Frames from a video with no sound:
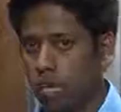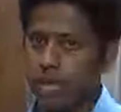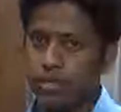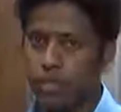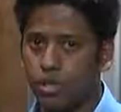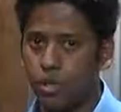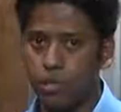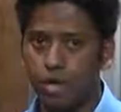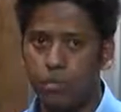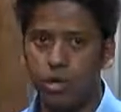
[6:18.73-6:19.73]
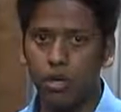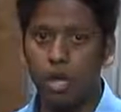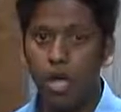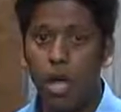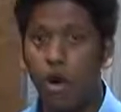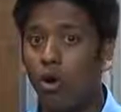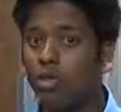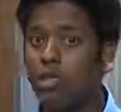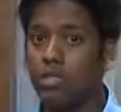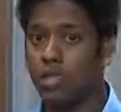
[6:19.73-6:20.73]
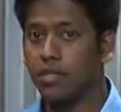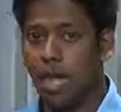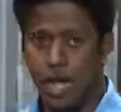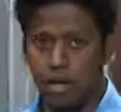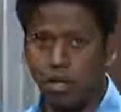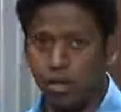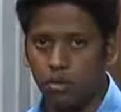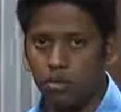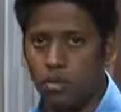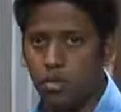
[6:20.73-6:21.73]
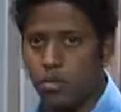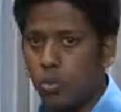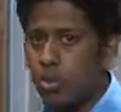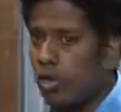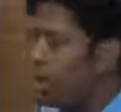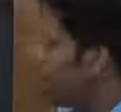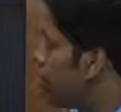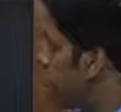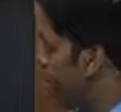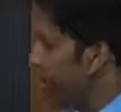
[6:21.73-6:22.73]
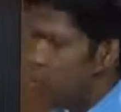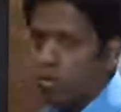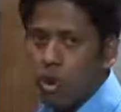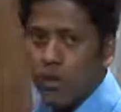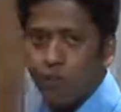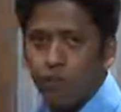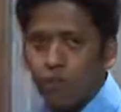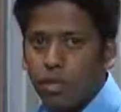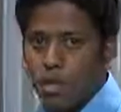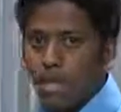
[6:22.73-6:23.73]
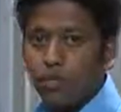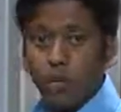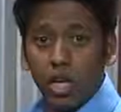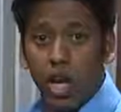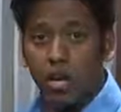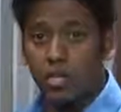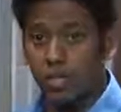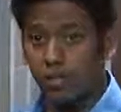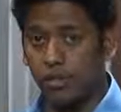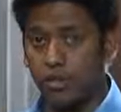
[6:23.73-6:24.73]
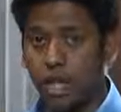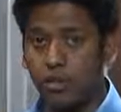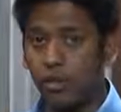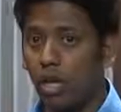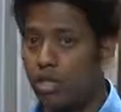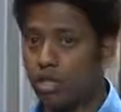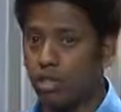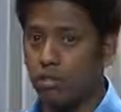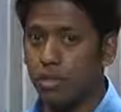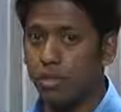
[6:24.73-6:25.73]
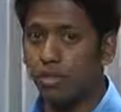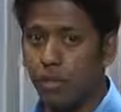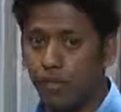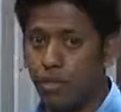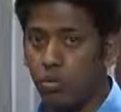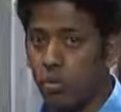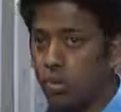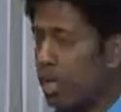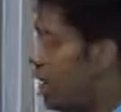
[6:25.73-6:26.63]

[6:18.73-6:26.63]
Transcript: adds to your total number. All these things add on. So when you're looking at a revenue graph, it's very hard to understand the relationship between revenue earned